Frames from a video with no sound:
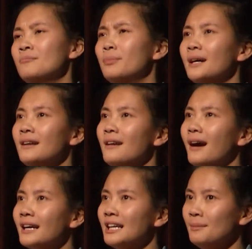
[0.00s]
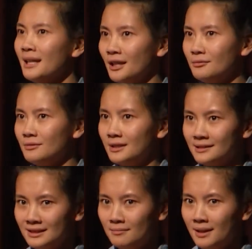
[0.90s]
But not coming out
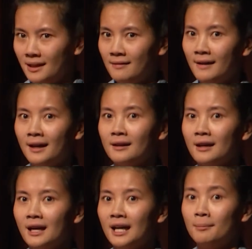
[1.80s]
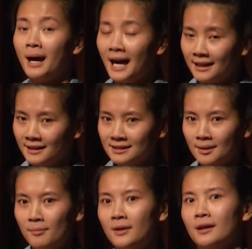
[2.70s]
doesn't mean that I'm hiding
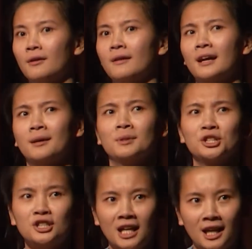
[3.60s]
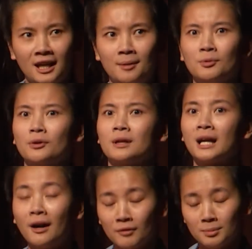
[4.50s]
something or that I'm ashamed or
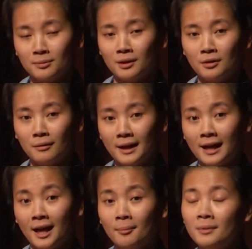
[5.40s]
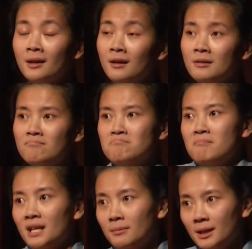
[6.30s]
uncomfortable with who I am.
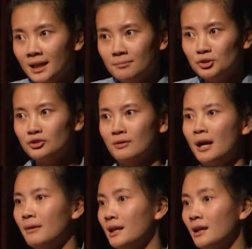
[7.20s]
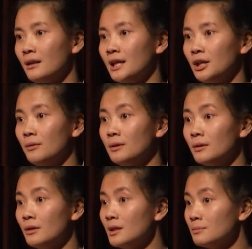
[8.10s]
Maybe I'm just not ready to let you
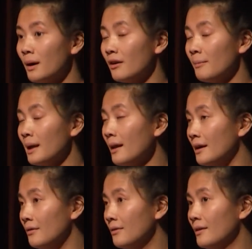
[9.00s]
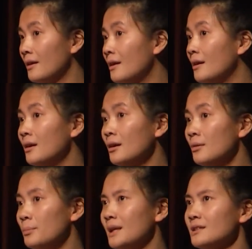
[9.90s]
into this part of my life.
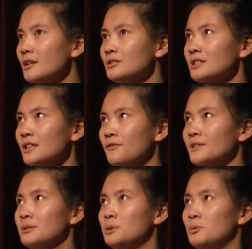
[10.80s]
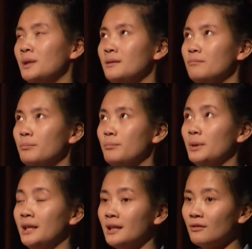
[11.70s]
Because there's a difference between
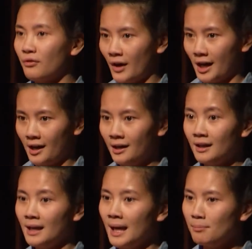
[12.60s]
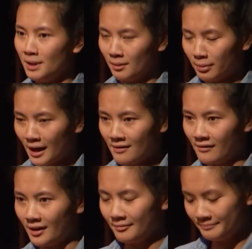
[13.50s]
being afraid and being
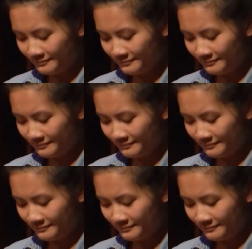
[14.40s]
private.